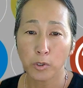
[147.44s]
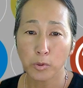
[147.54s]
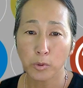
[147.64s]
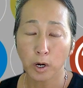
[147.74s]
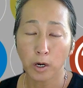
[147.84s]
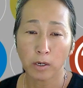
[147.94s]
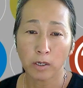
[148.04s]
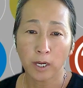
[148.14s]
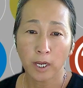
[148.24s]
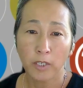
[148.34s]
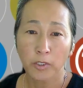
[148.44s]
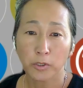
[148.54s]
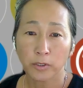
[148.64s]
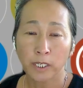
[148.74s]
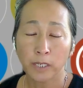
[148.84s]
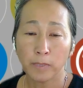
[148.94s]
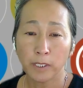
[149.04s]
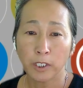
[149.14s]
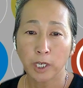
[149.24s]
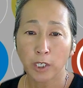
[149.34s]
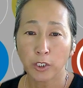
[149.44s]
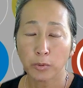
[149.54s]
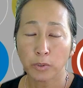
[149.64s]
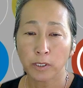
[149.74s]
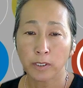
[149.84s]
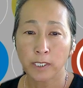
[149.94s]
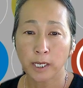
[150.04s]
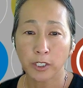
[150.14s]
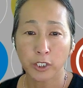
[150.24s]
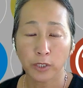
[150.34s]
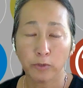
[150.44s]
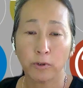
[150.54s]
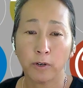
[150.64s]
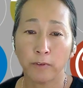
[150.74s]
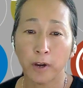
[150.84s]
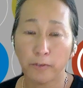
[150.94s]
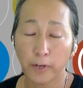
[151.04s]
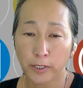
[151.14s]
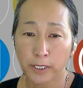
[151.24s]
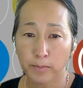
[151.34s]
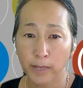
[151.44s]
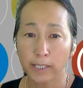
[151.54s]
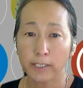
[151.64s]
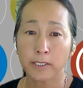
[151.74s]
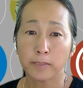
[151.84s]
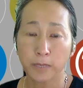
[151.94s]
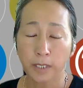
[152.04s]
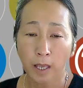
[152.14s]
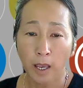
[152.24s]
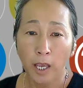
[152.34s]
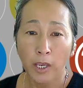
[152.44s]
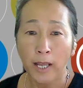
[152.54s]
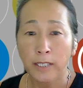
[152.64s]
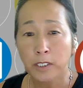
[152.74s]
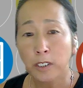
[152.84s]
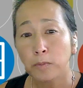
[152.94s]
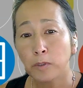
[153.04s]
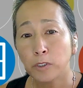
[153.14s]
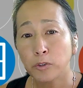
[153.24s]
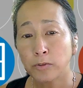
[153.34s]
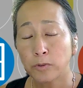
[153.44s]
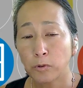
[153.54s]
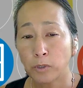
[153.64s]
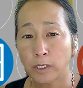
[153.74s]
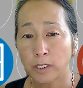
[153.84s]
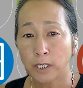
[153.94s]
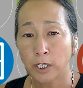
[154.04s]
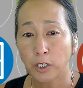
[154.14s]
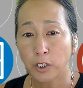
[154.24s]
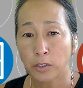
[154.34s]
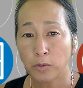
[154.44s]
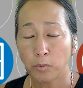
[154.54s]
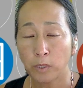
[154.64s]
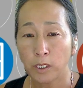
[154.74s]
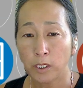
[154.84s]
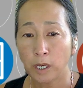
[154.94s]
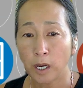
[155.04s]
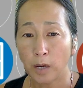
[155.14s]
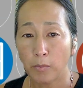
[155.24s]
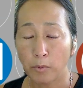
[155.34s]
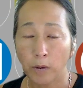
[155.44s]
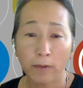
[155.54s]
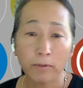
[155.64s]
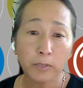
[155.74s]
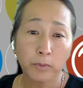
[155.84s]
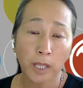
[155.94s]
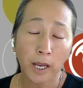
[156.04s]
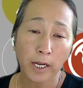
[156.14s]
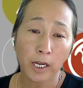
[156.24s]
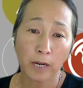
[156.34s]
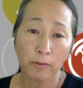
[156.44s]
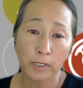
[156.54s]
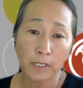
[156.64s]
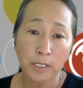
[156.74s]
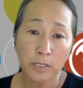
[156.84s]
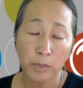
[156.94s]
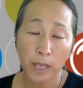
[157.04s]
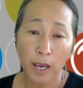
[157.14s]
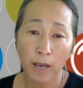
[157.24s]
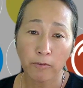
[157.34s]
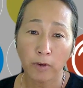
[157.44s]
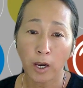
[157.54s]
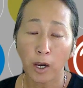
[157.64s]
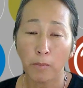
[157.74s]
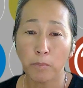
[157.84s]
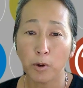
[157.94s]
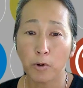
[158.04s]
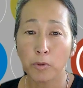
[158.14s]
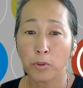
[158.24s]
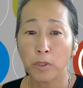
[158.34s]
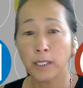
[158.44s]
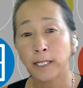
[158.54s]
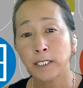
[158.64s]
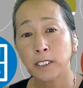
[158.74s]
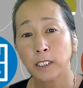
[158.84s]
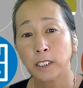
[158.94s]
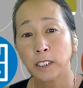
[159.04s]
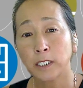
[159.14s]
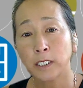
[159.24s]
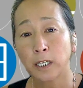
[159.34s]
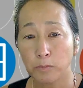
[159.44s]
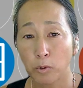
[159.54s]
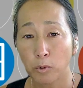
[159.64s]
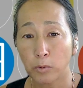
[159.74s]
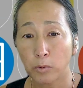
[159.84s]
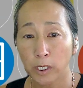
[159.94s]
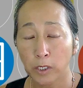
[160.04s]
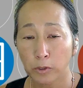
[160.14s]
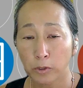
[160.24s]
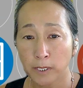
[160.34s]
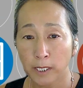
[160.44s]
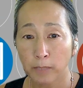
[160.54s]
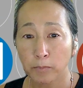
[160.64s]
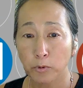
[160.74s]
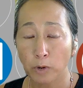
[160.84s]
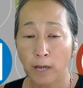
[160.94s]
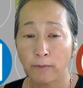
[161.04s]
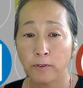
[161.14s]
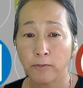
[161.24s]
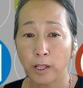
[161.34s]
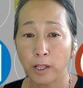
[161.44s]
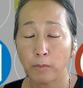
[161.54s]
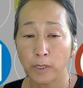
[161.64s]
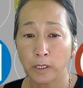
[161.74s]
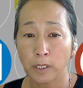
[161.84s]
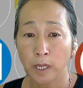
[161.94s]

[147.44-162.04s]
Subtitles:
are sort of keeping touch with CIG through our various mechanisms. As a community-driven organization, we heavily rely on governance. We have both elected governance and appointed working groups that help drive development